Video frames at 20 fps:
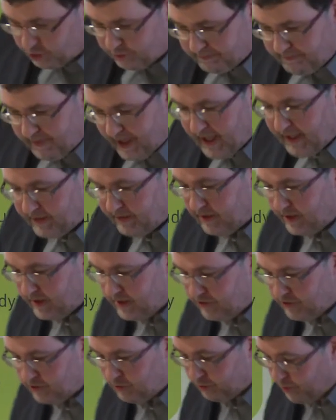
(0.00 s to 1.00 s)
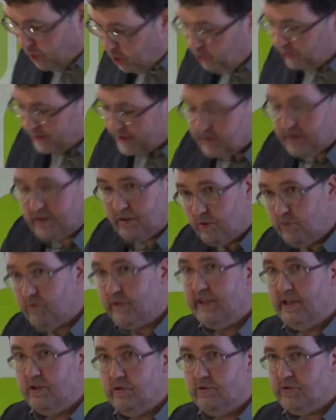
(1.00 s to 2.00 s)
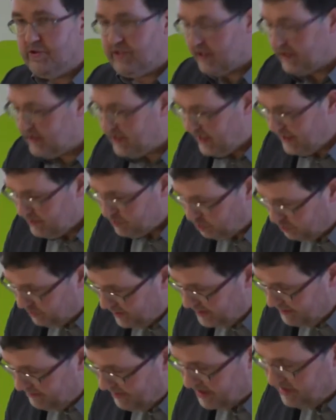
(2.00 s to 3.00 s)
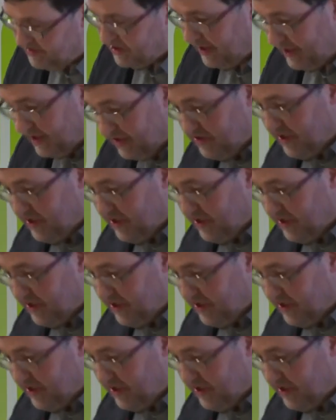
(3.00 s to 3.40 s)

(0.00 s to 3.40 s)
combine its role in reuse that it has already by selling